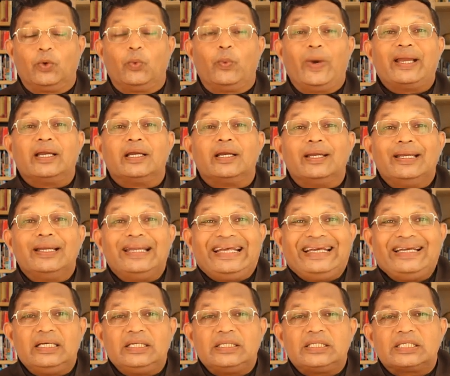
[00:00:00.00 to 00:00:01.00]
when
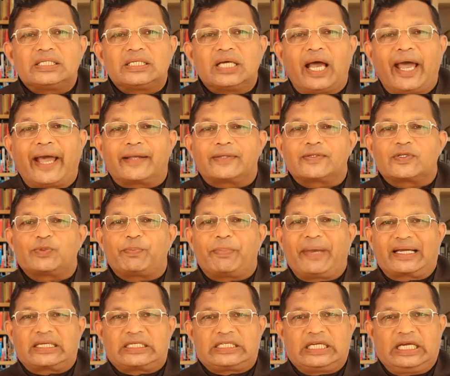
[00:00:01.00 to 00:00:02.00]
least
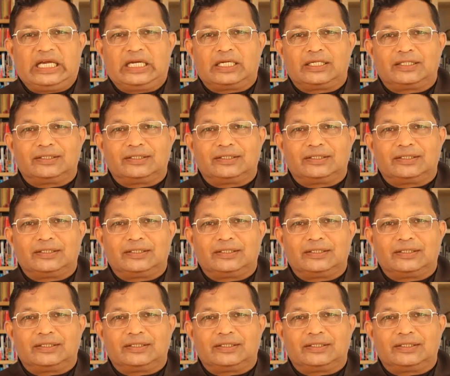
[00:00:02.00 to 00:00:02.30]
expected